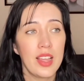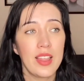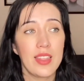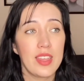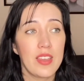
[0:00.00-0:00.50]

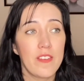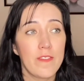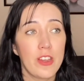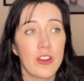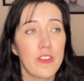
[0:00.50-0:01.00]
The
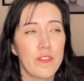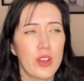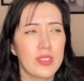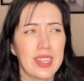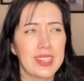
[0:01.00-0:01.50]
very
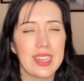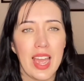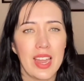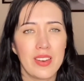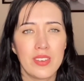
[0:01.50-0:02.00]
first like
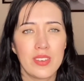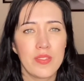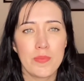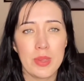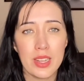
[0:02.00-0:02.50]
10
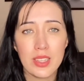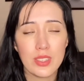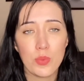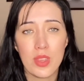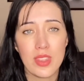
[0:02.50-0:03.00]
minutes
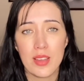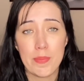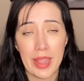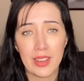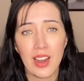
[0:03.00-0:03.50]
with the
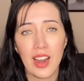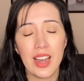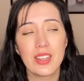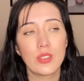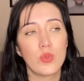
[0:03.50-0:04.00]
bank
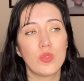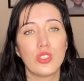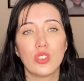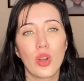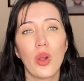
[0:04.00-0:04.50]
heist was
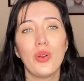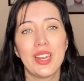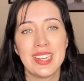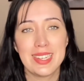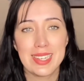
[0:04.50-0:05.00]
so
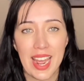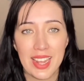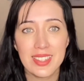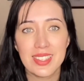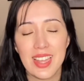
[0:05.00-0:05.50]

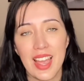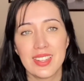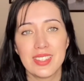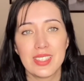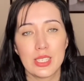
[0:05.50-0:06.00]
intense
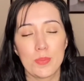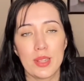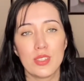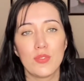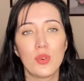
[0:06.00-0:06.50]
and
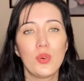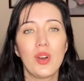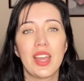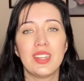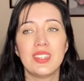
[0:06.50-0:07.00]
suspenseful,
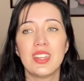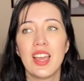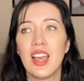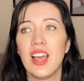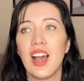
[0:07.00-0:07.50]
and
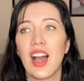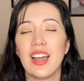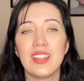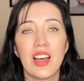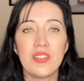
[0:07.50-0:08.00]
I
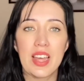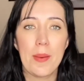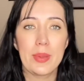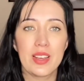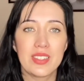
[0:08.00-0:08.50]
loved that
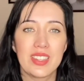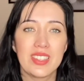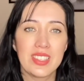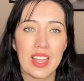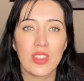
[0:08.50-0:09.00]
because it
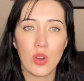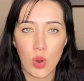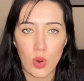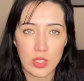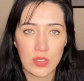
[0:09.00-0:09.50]
set the
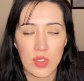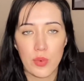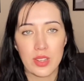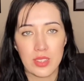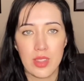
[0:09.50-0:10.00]
course for the
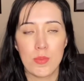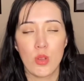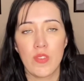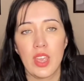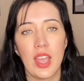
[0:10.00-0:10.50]
rest of the
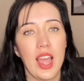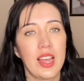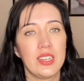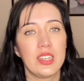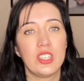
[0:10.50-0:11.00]
movie,
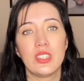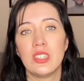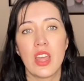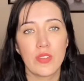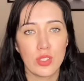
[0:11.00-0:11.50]
and it just
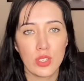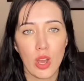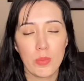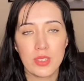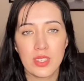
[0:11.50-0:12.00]
never
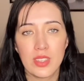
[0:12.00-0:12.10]
stopped.